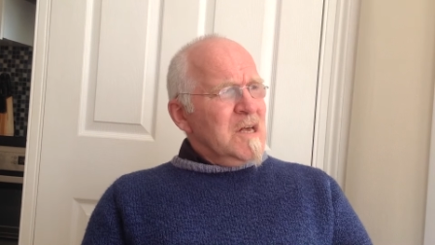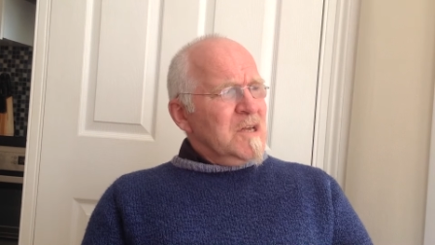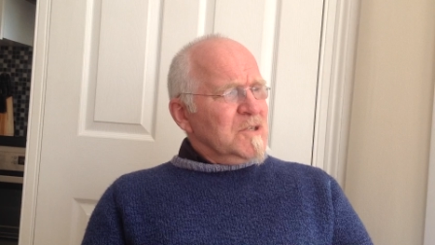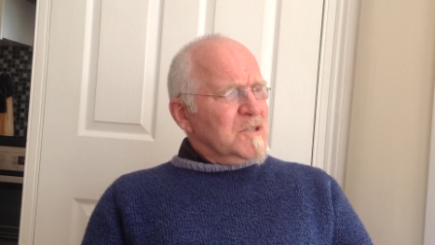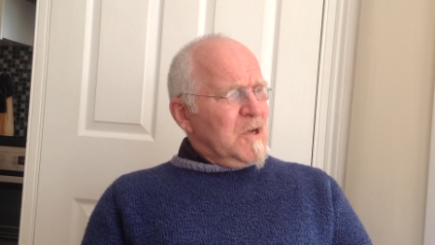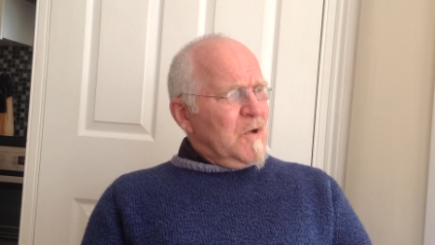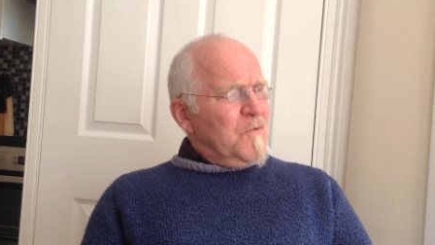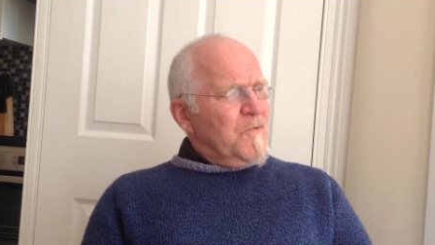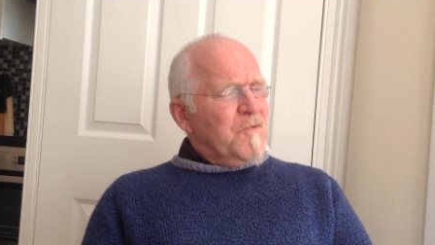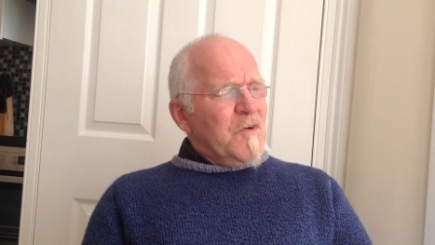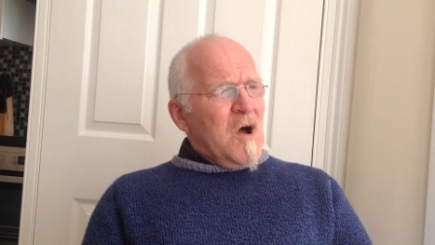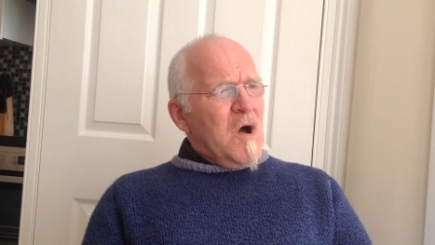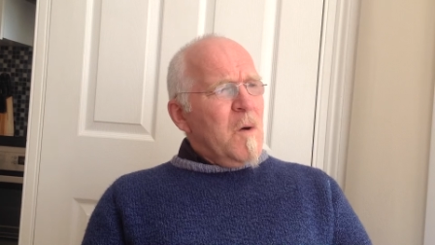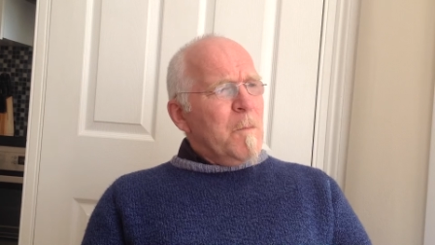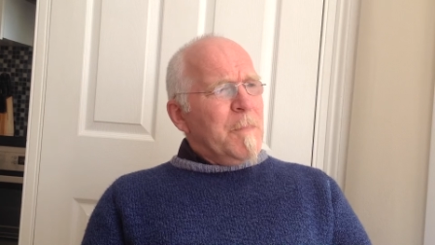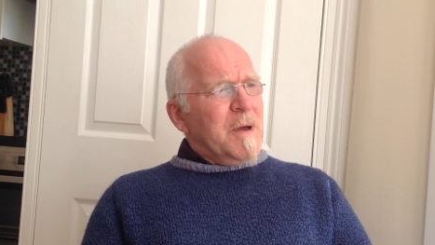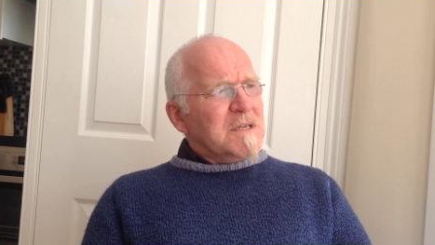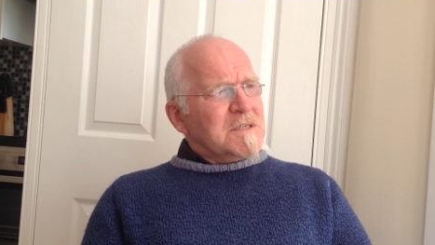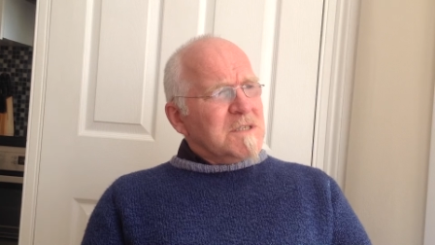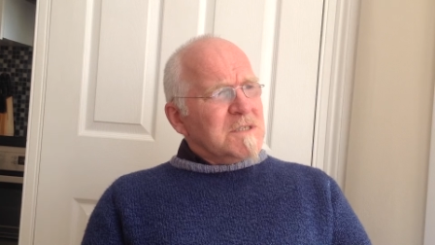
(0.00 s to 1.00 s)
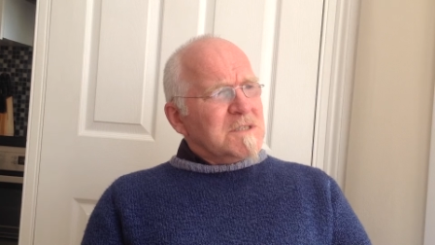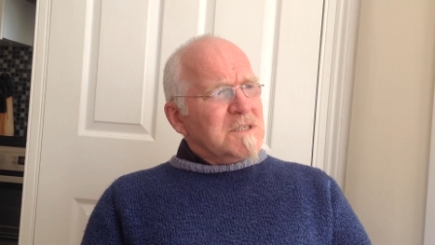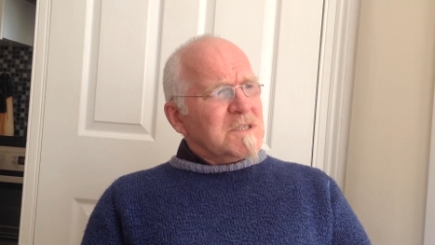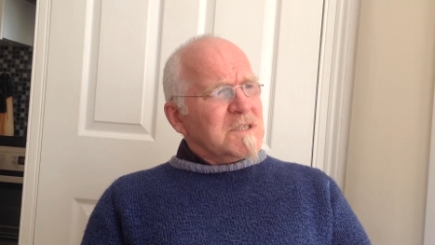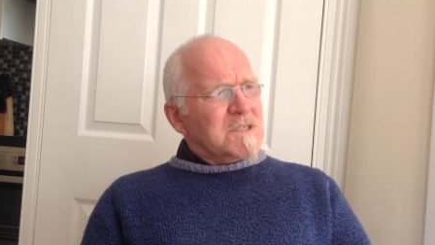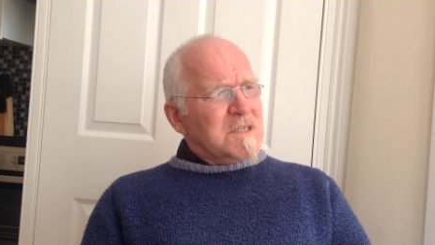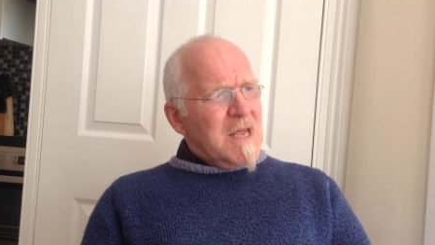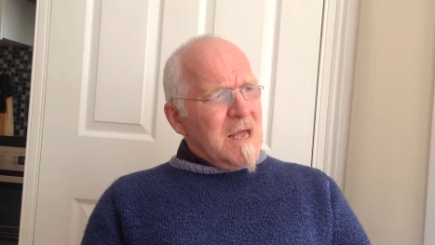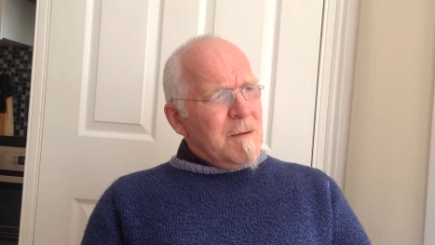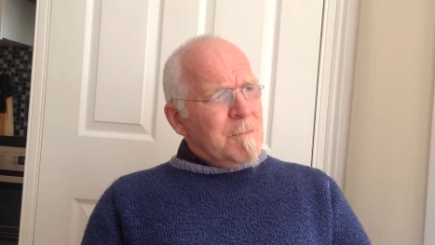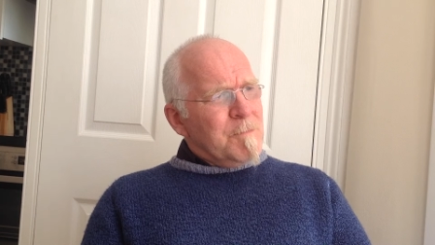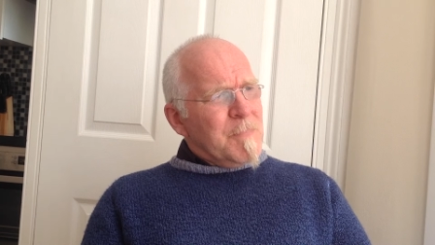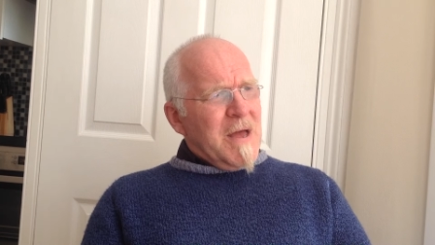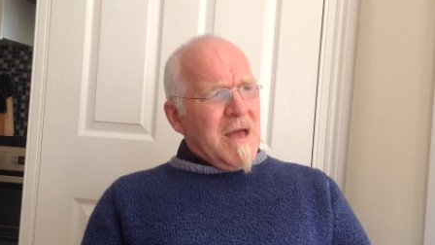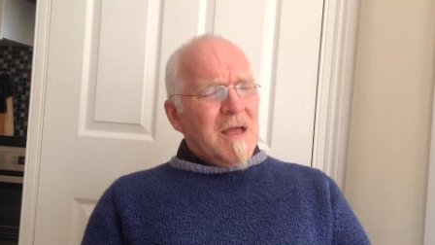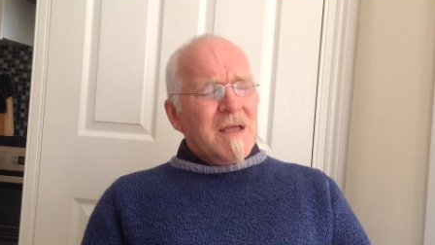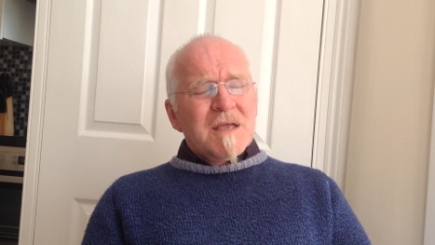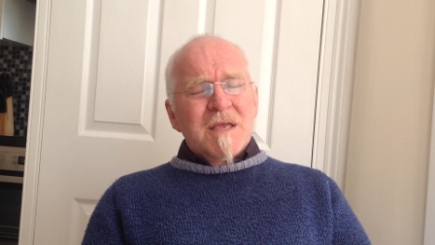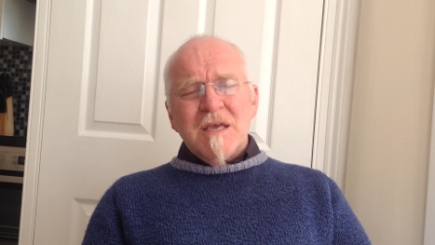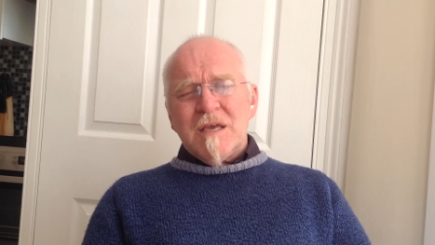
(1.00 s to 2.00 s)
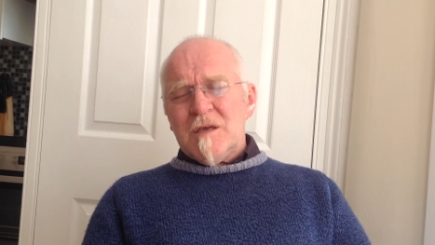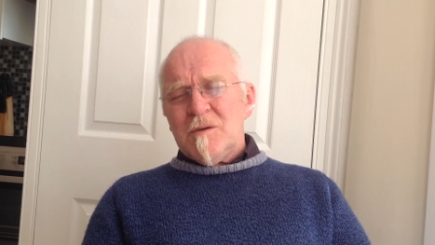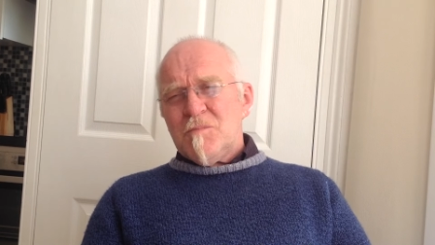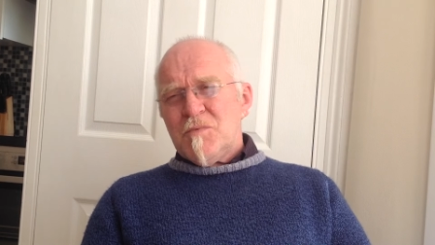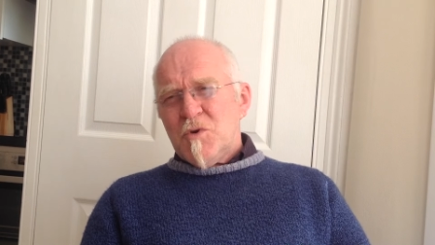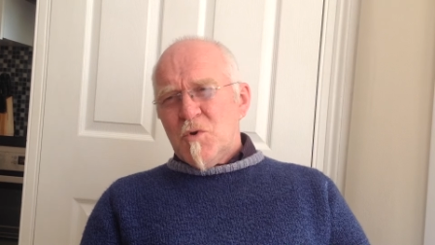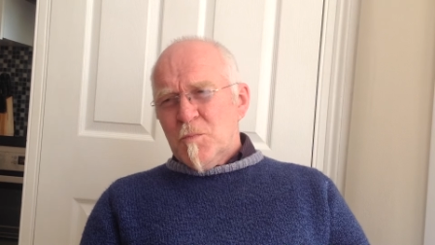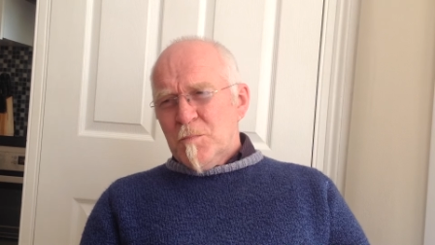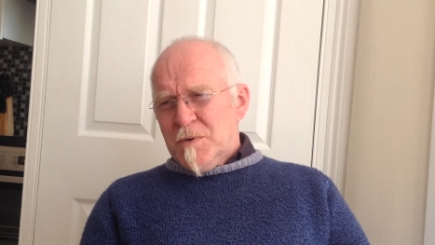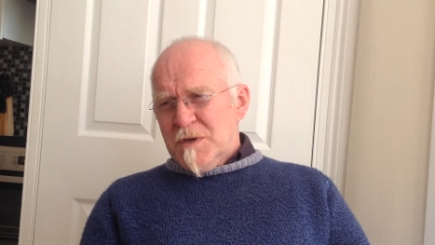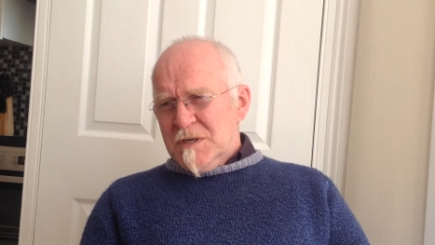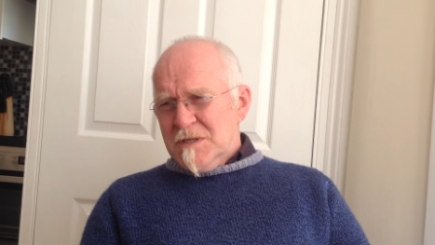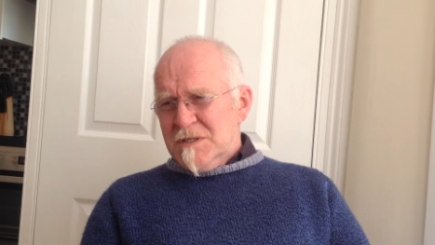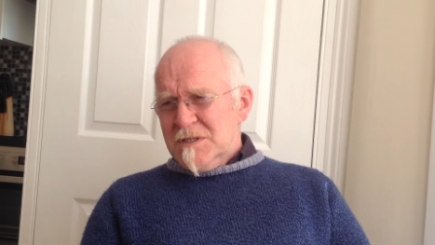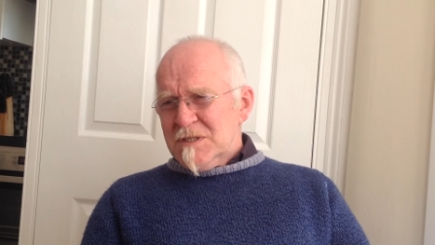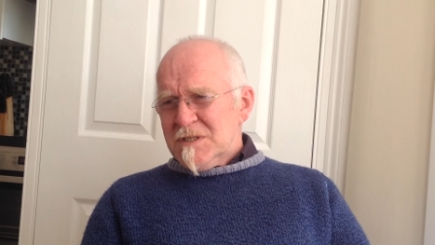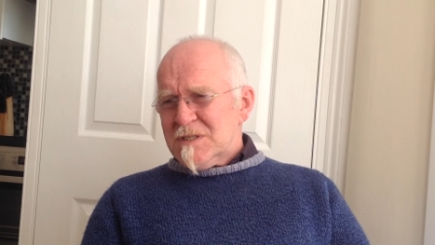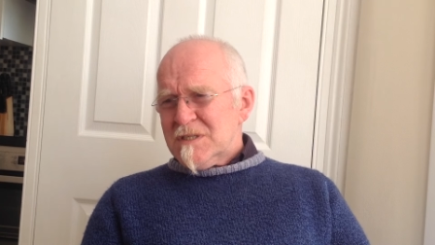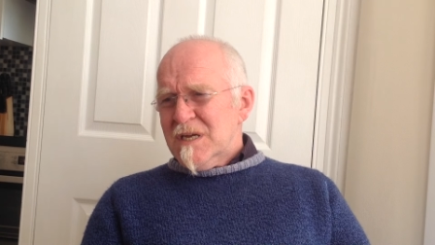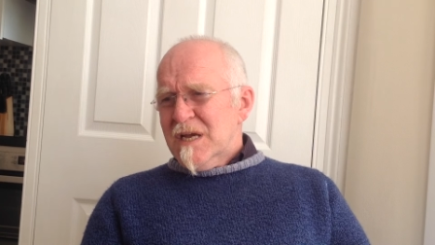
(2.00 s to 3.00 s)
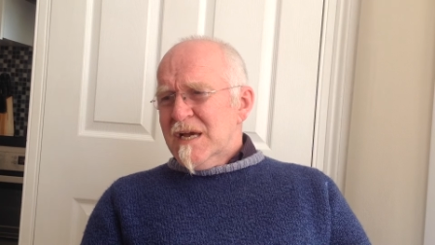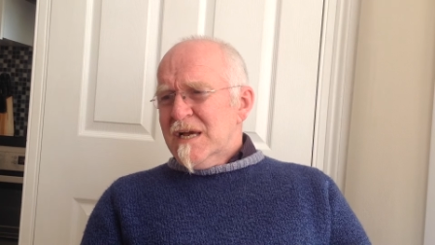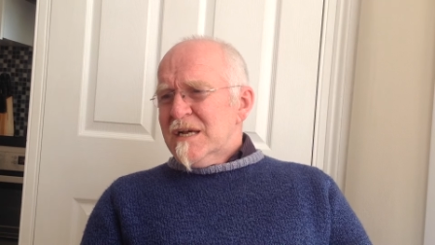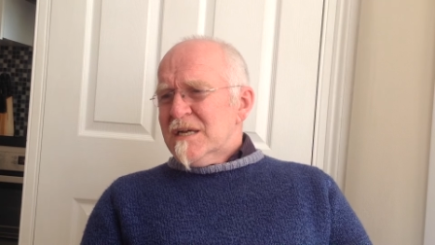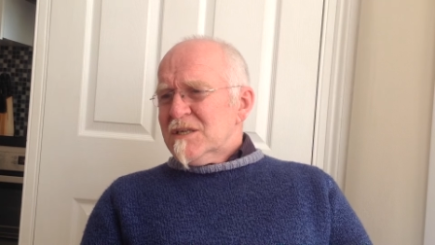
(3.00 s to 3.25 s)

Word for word: So, far better to step back, keep your peace,